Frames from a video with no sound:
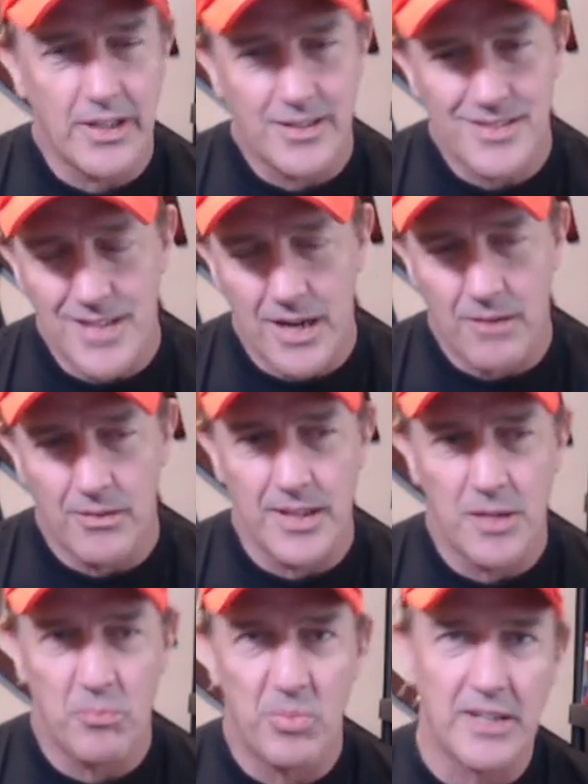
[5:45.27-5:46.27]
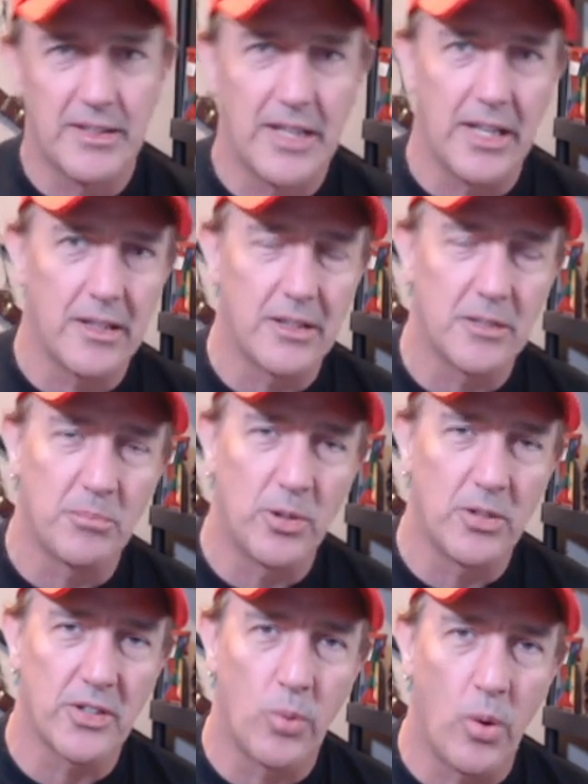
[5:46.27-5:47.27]
it's not really a big deal to
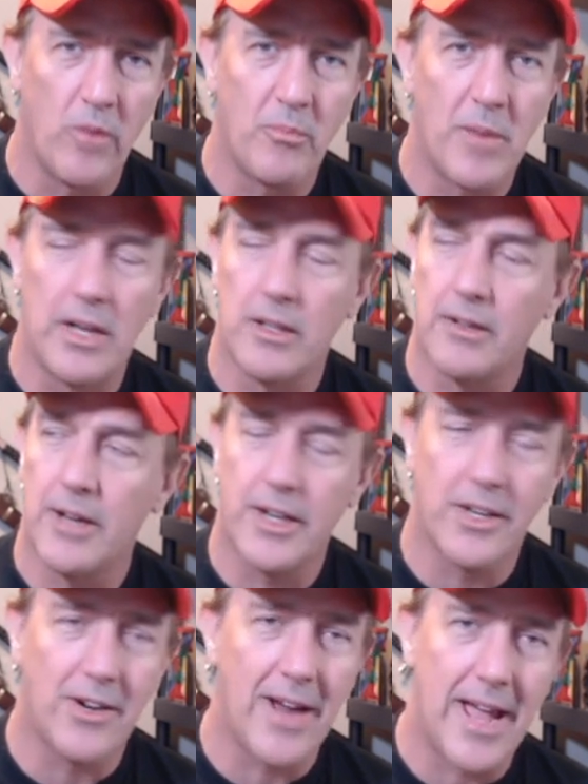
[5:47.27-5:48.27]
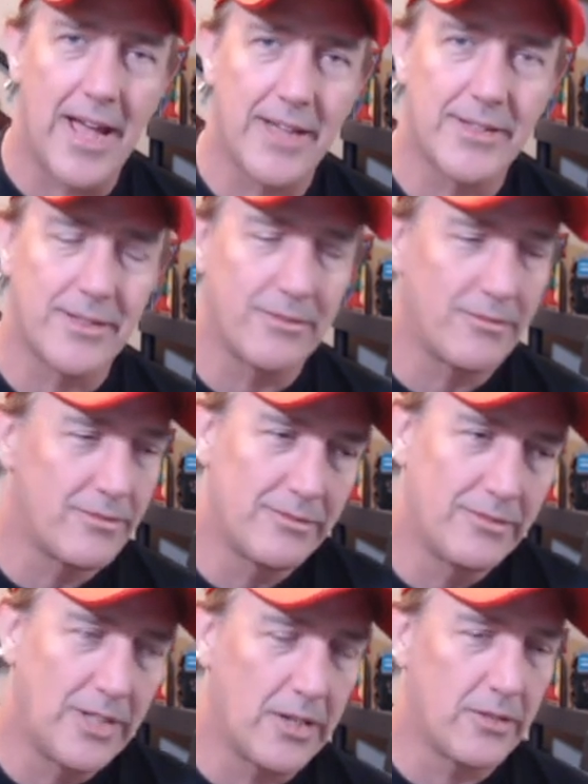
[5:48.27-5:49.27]
pull a 12-miler out of your ass,
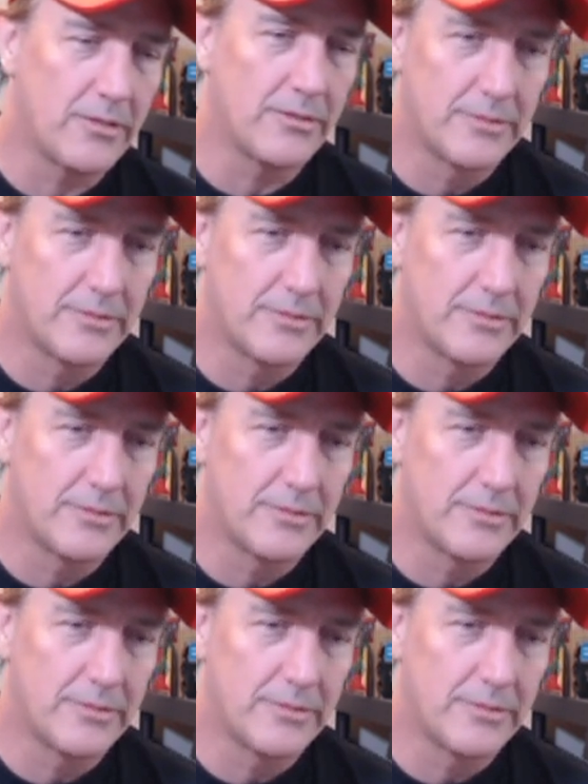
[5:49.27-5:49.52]
you know.